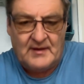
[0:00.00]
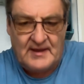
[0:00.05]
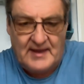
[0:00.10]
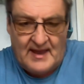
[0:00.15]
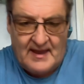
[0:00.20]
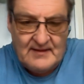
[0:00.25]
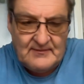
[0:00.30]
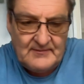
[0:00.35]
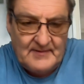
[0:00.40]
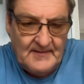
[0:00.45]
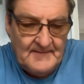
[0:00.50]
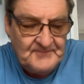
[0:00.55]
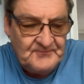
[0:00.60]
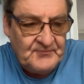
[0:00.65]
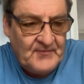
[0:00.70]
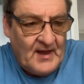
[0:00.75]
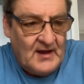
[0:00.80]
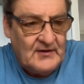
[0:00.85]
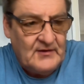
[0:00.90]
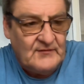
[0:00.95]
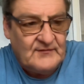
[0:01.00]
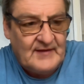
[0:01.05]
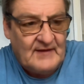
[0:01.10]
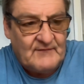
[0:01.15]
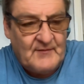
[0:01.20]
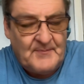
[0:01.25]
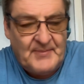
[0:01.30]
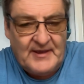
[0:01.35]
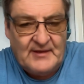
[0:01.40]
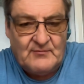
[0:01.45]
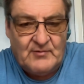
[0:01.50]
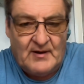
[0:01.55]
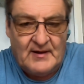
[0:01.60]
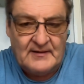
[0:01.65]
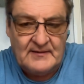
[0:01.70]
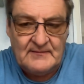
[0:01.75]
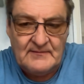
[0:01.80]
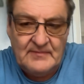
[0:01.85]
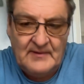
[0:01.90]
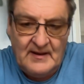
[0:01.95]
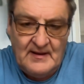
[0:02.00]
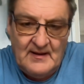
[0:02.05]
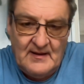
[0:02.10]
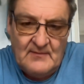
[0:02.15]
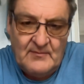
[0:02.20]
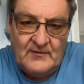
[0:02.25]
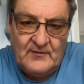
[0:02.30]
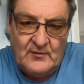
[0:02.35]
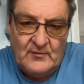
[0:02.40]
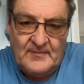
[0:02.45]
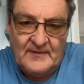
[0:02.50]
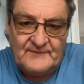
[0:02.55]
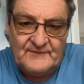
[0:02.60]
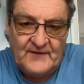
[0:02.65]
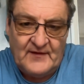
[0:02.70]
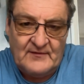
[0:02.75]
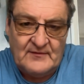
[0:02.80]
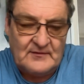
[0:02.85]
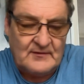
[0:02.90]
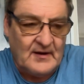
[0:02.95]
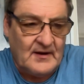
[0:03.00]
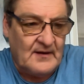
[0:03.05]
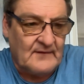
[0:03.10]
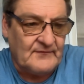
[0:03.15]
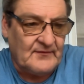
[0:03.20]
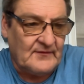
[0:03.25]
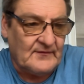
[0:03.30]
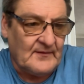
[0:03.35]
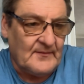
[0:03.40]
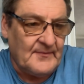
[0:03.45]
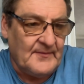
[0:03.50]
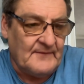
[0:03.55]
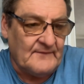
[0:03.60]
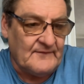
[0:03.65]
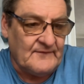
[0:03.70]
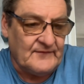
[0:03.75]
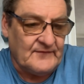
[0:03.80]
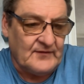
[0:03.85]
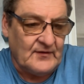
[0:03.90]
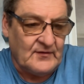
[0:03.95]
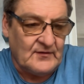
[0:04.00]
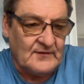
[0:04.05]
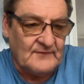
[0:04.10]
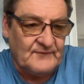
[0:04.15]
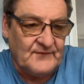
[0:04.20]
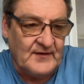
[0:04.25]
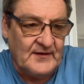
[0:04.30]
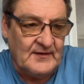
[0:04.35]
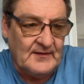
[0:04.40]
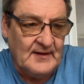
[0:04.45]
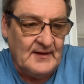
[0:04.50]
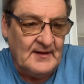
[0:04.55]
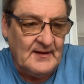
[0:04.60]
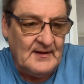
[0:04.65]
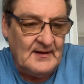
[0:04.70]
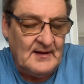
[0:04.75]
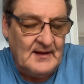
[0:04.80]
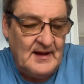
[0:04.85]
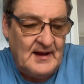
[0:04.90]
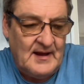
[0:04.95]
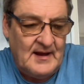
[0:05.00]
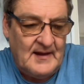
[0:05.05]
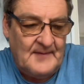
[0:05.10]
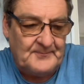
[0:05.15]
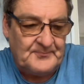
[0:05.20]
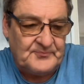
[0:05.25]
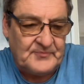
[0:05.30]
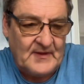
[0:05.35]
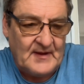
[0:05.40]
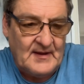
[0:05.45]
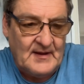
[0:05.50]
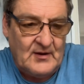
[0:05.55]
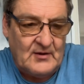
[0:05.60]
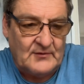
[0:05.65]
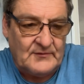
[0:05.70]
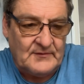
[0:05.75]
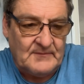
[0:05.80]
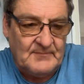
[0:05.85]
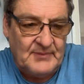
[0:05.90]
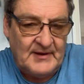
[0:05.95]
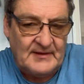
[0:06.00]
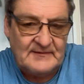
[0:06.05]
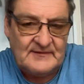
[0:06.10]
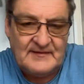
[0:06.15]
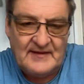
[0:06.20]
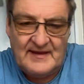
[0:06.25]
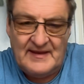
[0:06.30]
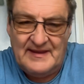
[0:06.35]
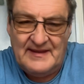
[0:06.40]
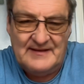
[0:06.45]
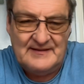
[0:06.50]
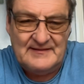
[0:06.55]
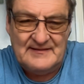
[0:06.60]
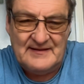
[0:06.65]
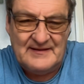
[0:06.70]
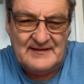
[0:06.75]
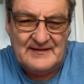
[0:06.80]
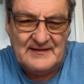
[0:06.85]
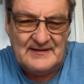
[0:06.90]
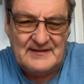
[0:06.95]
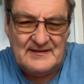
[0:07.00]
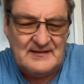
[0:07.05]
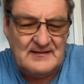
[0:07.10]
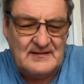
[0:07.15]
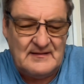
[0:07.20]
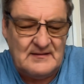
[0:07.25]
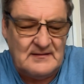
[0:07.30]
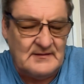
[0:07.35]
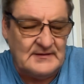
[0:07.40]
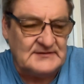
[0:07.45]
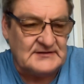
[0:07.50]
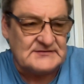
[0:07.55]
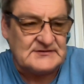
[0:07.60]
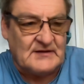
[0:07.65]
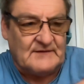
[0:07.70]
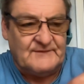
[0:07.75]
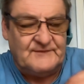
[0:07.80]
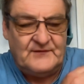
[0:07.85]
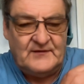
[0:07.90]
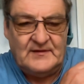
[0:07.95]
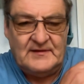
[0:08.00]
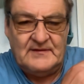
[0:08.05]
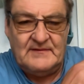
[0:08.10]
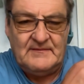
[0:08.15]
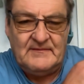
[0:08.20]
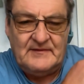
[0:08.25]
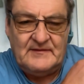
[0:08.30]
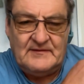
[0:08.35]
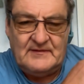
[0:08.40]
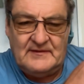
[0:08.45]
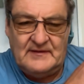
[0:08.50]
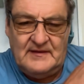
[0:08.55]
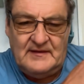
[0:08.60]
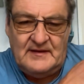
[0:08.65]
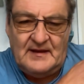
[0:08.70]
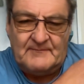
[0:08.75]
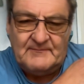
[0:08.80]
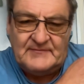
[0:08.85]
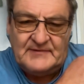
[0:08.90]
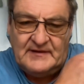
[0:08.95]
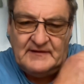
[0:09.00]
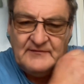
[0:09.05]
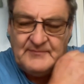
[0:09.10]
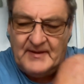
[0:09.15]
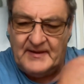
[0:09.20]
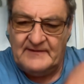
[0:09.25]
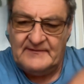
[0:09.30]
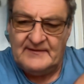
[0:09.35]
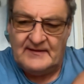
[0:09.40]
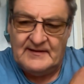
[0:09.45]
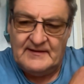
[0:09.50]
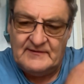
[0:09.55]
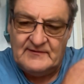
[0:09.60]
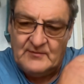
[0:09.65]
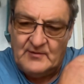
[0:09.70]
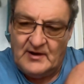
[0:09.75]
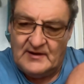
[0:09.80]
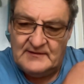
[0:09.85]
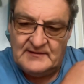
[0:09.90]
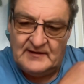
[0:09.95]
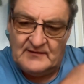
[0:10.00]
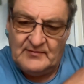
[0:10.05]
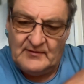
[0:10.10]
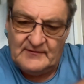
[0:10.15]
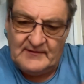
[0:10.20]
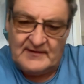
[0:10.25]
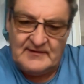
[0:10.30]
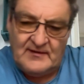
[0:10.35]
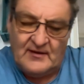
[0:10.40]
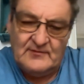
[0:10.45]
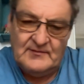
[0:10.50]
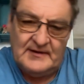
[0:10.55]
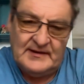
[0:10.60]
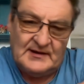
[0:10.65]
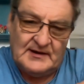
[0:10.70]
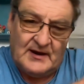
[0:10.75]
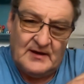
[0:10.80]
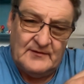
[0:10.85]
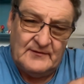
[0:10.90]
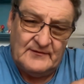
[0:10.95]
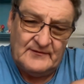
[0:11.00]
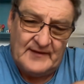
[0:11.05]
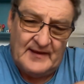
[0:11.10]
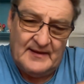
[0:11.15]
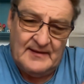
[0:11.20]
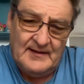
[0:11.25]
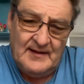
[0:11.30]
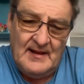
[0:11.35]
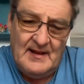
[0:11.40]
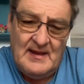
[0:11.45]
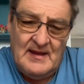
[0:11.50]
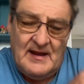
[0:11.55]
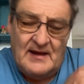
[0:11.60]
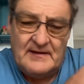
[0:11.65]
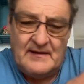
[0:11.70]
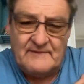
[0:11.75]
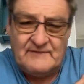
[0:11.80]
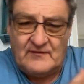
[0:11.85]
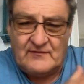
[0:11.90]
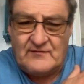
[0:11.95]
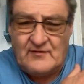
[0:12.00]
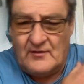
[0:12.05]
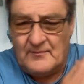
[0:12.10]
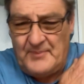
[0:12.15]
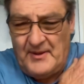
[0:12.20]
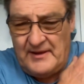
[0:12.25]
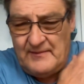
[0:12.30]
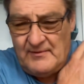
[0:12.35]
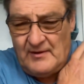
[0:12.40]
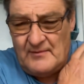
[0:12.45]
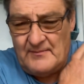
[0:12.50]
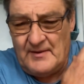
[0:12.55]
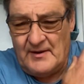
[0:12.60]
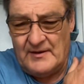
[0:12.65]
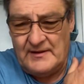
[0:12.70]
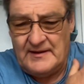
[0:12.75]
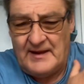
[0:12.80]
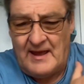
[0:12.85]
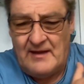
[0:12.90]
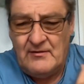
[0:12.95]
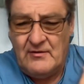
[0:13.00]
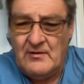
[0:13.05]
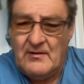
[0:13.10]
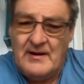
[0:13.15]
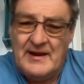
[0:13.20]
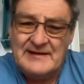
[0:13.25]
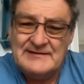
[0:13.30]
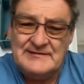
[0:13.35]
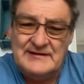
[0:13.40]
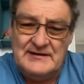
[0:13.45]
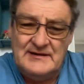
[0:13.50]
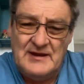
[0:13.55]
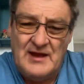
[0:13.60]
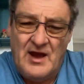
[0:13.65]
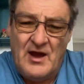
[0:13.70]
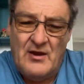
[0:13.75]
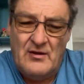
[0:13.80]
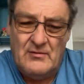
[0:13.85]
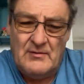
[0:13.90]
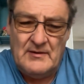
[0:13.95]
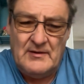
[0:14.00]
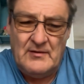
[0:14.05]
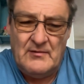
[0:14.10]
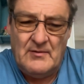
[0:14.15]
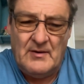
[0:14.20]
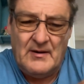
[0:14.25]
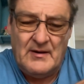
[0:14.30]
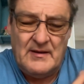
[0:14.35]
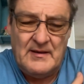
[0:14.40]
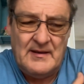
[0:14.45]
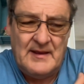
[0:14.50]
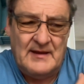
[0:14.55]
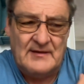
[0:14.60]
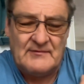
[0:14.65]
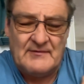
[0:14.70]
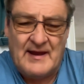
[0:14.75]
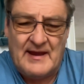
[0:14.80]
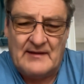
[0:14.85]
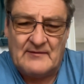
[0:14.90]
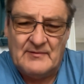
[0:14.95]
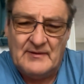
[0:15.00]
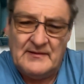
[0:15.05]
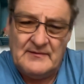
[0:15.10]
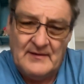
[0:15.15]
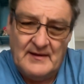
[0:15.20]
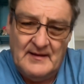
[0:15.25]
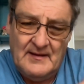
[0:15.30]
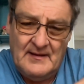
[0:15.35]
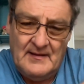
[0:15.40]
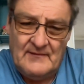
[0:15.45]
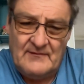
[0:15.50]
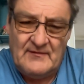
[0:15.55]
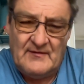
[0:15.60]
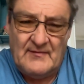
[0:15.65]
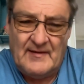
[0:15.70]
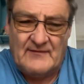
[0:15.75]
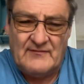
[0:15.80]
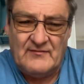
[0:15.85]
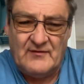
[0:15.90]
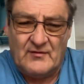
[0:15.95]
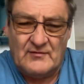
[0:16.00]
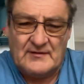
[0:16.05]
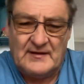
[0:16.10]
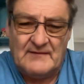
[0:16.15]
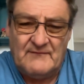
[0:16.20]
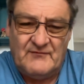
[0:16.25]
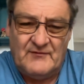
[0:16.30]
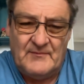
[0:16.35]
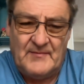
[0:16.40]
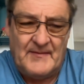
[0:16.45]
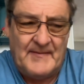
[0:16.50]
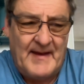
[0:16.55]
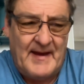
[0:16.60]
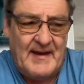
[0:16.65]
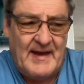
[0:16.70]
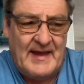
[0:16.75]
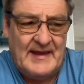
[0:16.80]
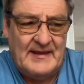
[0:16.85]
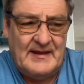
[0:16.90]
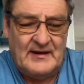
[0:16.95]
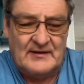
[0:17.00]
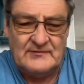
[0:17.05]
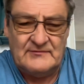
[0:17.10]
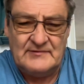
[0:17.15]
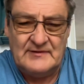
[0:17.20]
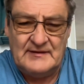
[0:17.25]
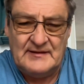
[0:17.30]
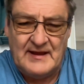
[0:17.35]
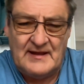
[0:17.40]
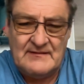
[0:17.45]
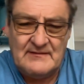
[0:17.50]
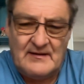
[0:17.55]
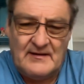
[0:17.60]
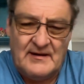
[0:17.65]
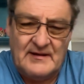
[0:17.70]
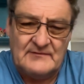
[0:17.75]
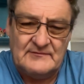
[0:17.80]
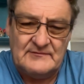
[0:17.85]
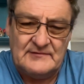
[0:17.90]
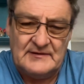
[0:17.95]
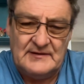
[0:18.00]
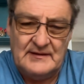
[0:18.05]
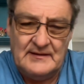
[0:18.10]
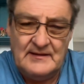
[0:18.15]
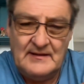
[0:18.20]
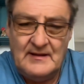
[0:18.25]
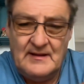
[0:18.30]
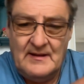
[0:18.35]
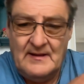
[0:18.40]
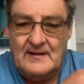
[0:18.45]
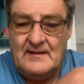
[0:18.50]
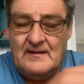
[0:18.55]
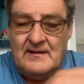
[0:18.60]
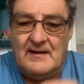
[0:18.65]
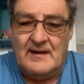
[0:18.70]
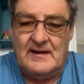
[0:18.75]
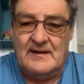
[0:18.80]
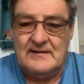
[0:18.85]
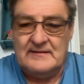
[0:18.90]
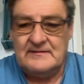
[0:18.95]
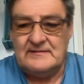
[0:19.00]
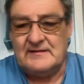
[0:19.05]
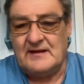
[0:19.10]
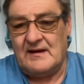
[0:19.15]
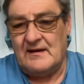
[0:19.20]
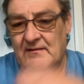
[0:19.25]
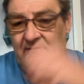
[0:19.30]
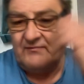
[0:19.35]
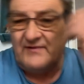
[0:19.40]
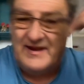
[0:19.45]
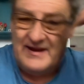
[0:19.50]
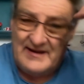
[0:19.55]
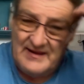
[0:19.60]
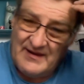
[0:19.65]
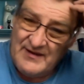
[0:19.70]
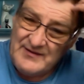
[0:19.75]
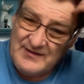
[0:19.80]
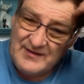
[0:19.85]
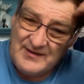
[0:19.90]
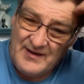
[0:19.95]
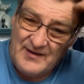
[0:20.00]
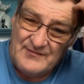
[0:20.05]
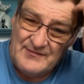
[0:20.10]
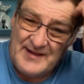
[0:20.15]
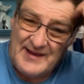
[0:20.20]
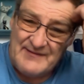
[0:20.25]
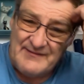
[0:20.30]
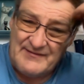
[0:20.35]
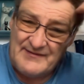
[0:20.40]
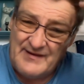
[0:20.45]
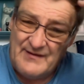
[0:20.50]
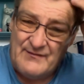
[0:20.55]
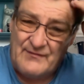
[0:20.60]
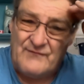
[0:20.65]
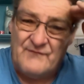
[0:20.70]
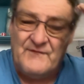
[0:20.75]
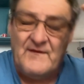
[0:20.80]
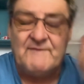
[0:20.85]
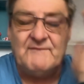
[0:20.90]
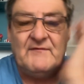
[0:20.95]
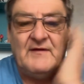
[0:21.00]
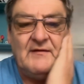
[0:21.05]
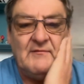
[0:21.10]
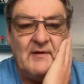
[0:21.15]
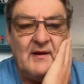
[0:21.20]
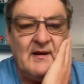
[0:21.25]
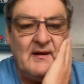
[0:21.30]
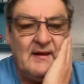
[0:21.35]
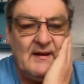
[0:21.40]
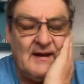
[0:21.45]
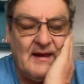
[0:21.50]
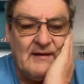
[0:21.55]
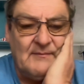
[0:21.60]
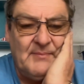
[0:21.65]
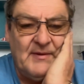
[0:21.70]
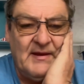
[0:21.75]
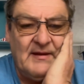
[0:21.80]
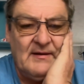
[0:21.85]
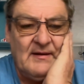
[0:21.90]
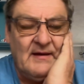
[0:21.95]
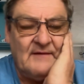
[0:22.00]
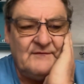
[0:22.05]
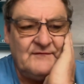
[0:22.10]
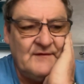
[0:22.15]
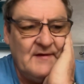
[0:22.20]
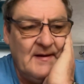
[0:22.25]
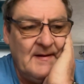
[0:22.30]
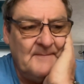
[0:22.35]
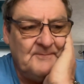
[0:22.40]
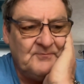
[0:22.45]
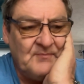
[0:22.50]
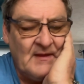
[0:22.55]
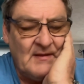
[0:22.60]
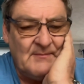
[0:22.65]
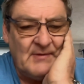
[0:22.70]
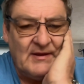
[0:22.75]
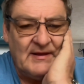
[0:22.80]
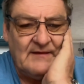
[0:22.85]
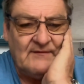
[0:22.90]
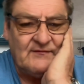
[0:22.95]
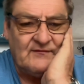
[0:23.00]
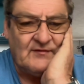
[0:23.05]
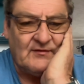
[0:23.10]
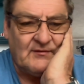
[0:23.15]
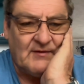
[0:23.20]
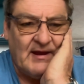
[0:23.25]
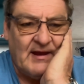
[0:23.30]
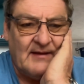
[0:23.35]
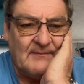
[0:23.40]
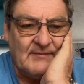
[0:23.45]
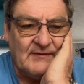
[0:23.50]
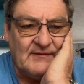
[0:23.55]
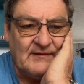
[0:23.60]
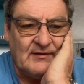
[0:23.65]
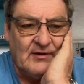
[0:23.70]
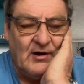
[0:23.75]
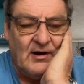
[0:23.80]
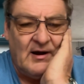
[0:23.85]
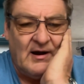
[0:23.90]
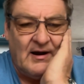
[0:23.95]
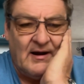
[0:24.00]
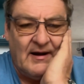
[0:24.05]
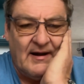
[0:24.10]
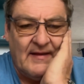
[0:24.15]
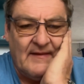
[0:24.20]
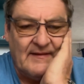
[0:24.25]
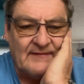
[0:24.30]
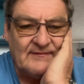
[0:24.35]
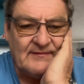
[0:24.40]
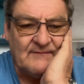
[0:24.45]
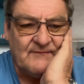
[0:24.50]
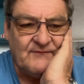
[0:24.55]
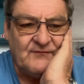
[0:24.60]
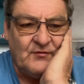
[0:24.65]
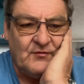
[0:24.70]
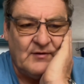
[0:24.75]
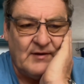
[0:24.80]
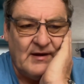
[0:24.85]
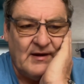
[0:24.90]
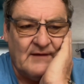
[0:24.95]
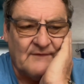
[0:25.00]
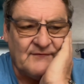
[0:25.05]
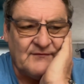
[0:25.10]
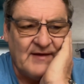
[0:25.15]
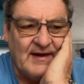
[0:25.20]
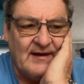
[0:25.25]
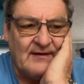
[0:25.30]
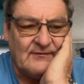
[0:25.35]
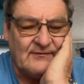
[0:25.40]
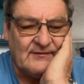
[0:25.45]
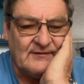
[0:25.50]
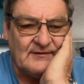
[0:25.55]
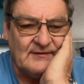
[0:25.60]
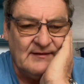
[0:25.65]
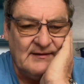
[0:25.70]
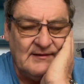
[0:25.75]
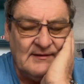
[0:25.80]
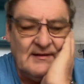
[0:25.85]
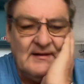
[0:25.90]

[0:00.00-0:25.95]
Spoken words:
account. I used to have a big one with all my photographs because I'm a bit of a photographer it just got full of numpties, basically. So what I did was I totally closed it, and I've just got people on mine now who I actually know and who I interact with. So that's knocked it from about 800 down to 100. And really, I could go down as low as 50, really, and that'd be enough. My Instagram is a lot higher. That's at 4,500.